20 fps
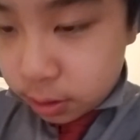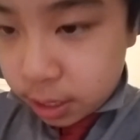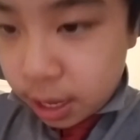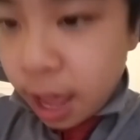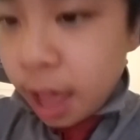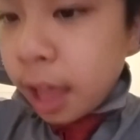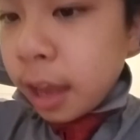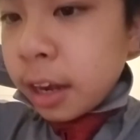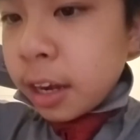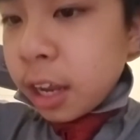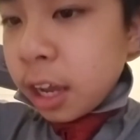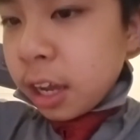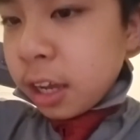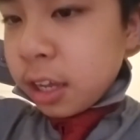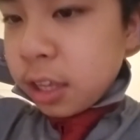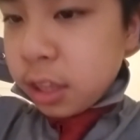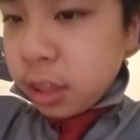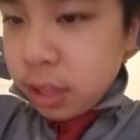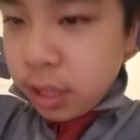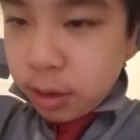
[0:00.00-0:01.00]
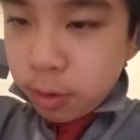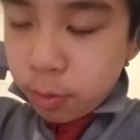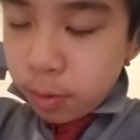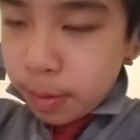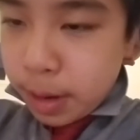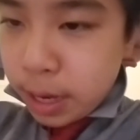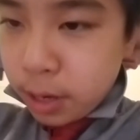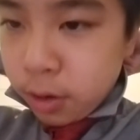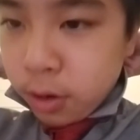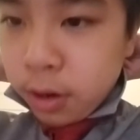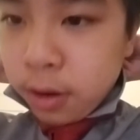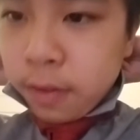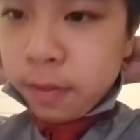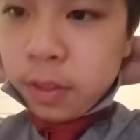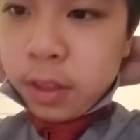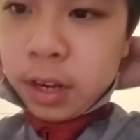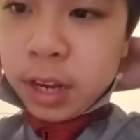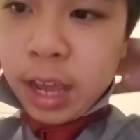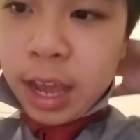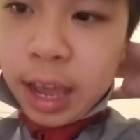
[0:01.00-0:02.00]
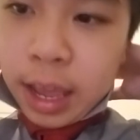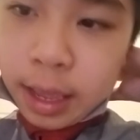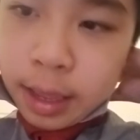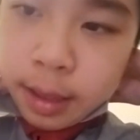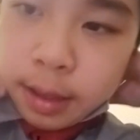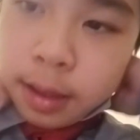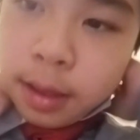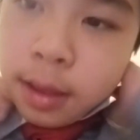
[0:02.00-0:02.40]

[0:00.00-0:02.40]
And tuck the remainder of the tie